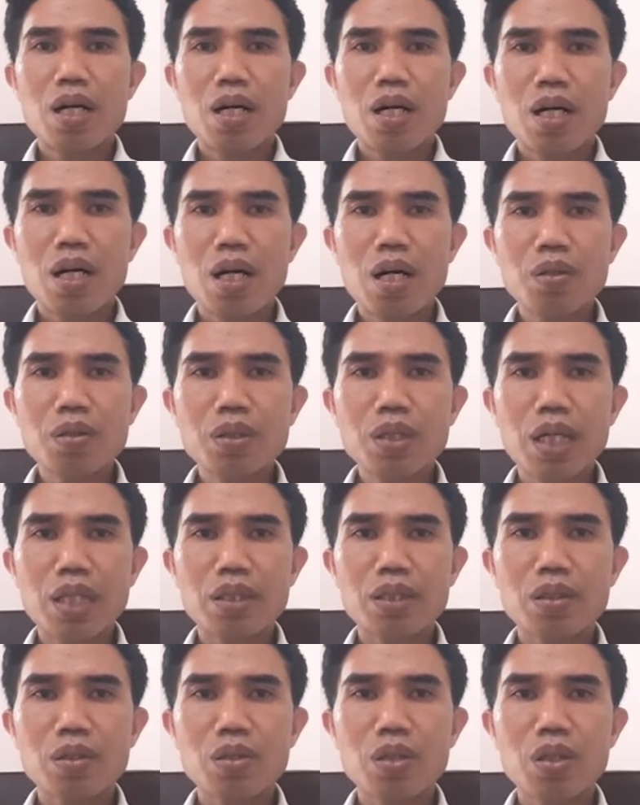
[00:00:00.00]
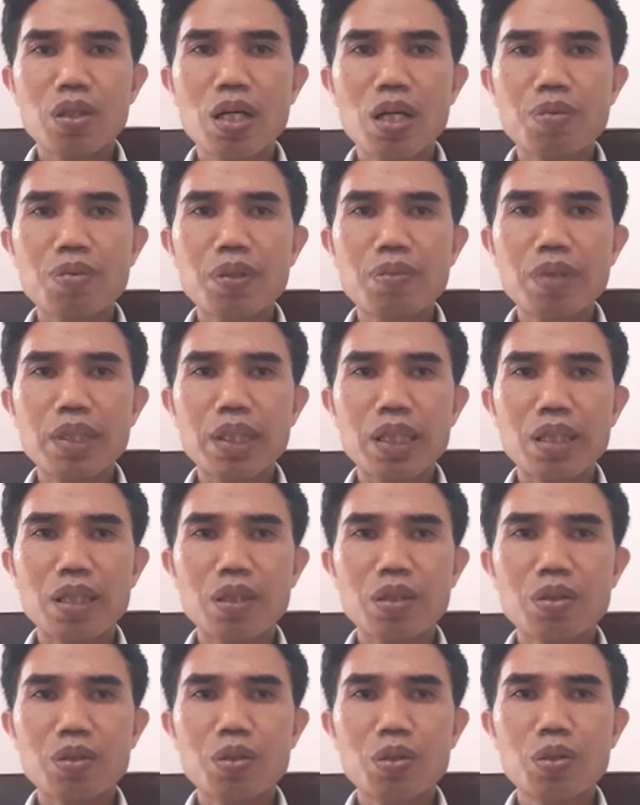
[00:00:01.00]
how does geography
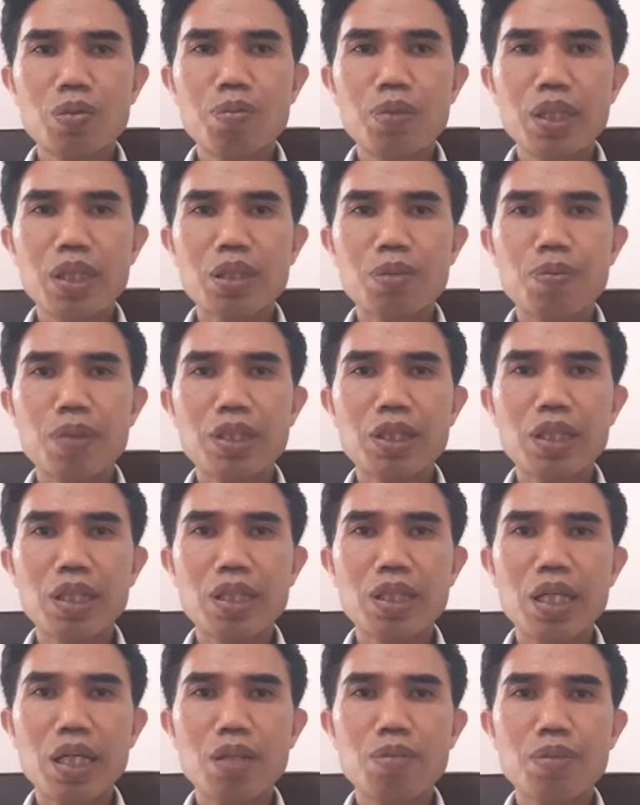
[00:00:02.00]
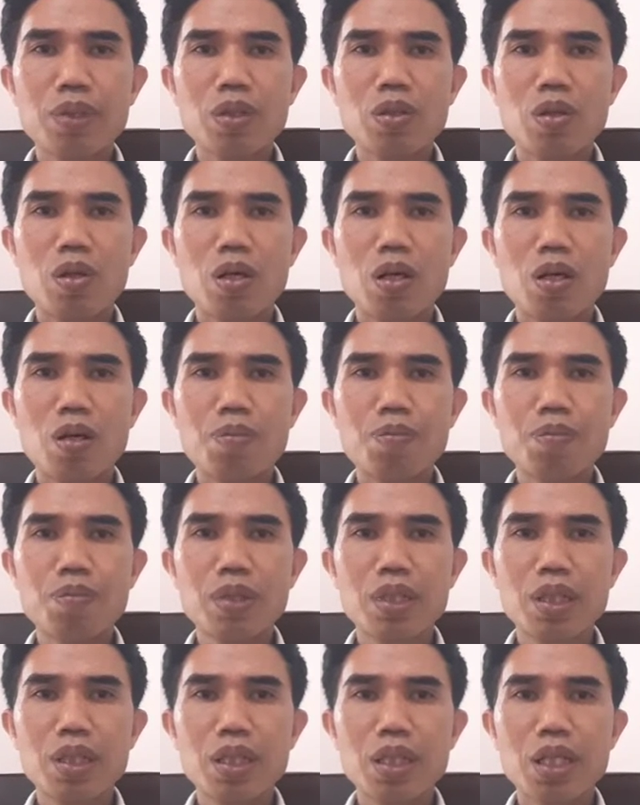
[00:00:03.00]
matter to be spatial dynamic of
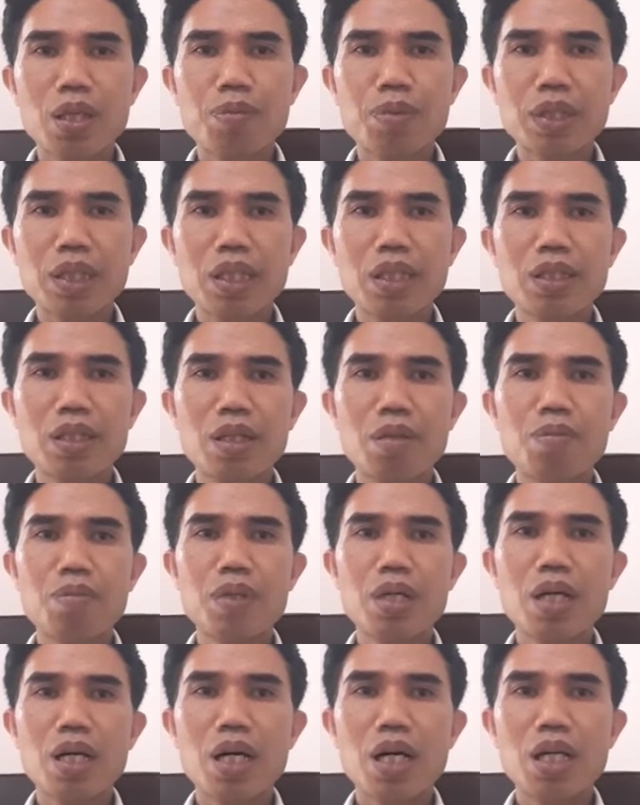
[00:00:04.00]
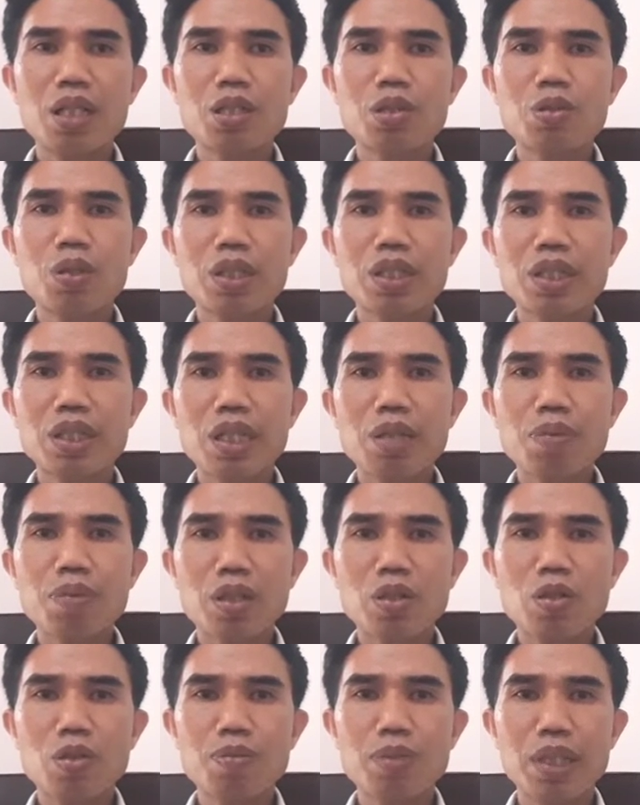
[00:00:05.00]
capitalism? Answer shape
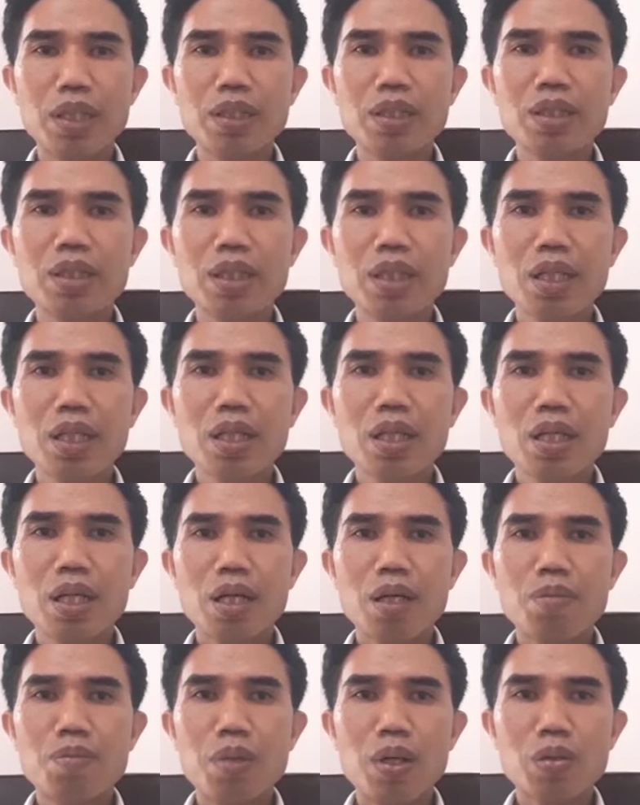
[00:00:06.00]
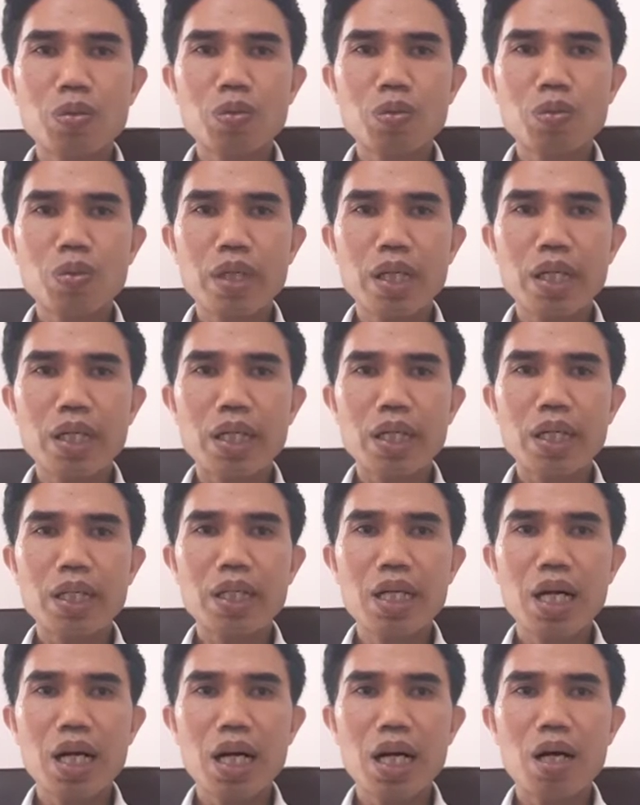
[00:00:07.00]
argument about where
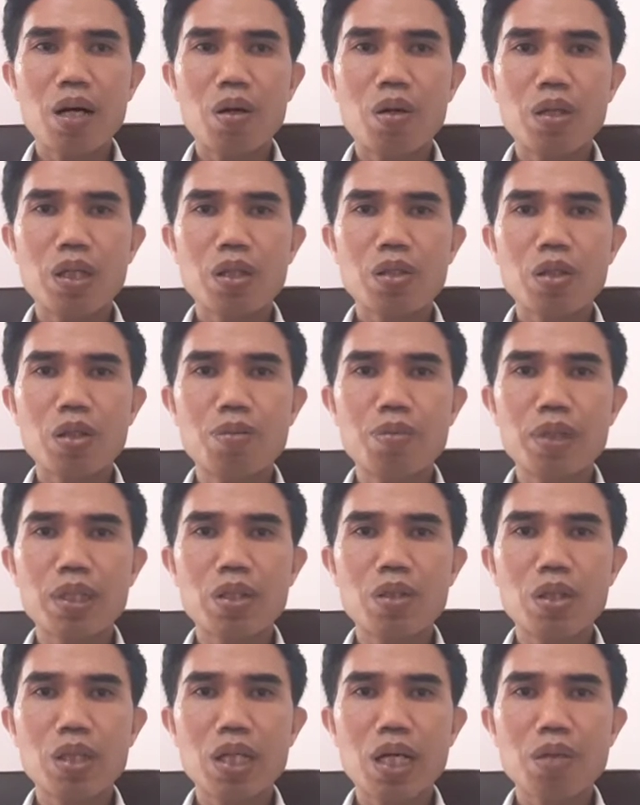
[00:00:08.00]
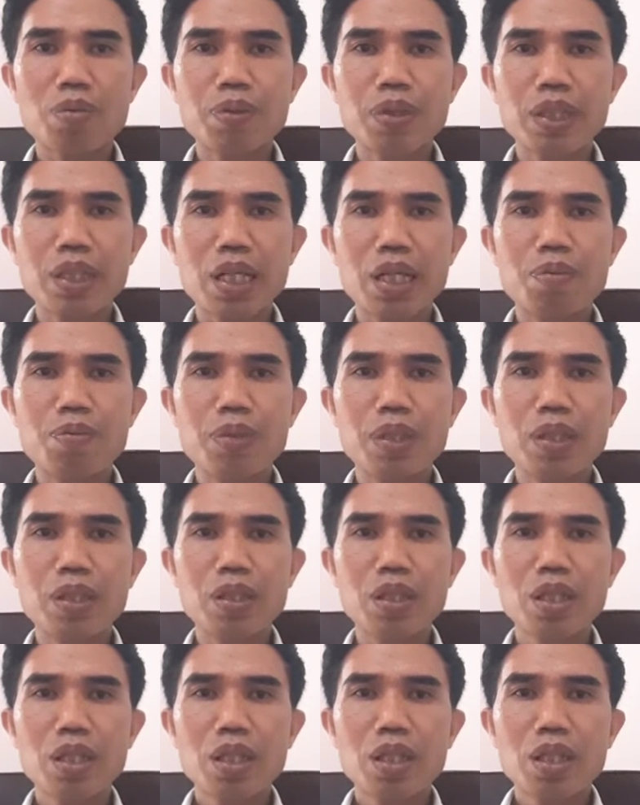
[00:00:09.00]
and how economic geography can
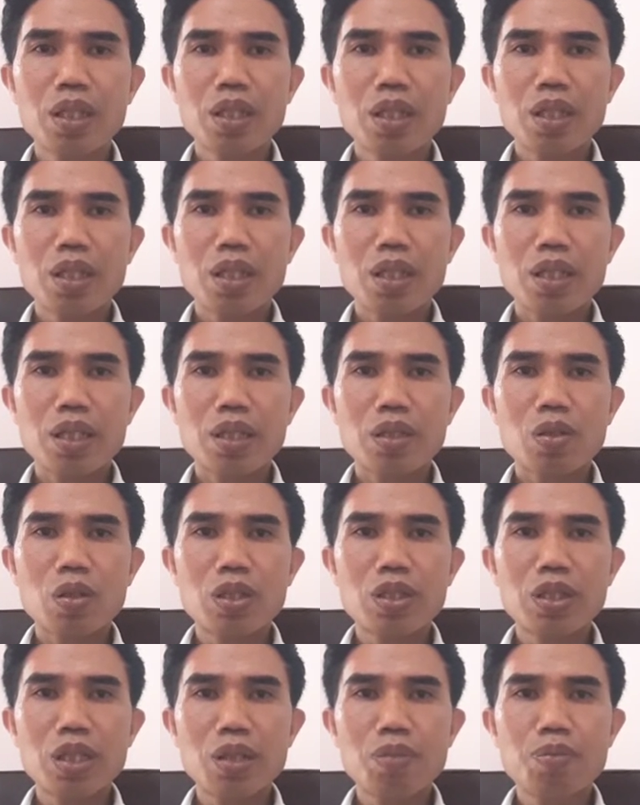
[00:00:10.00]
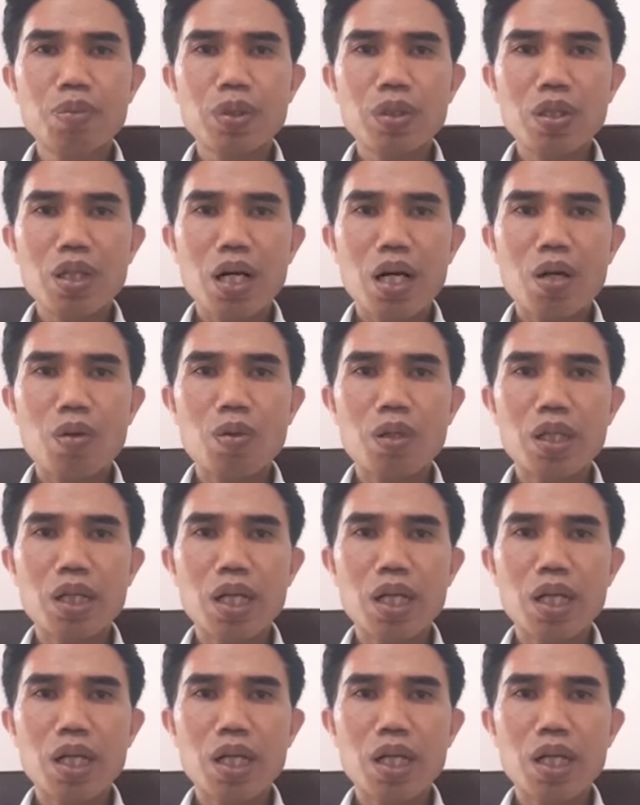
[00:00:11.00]
be contribute our